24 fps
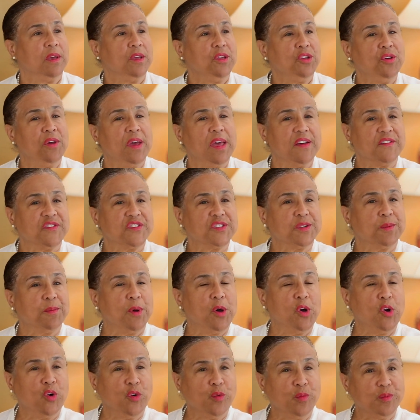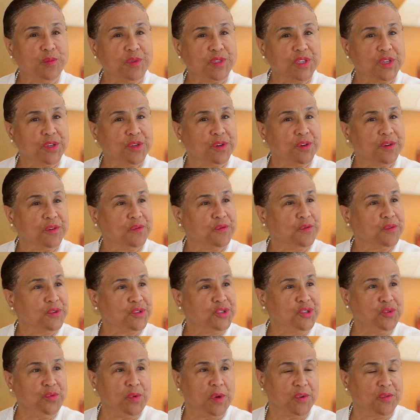You have some homes that are for
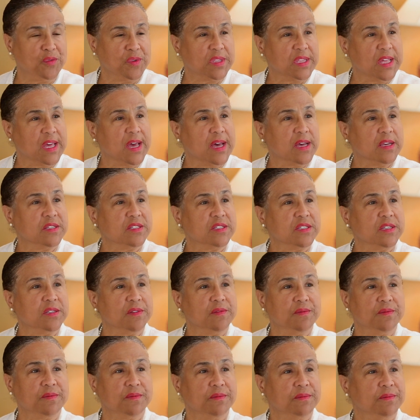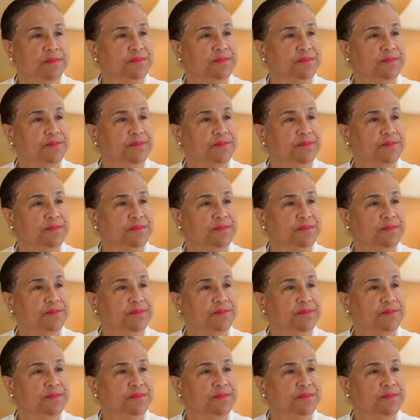$200,000,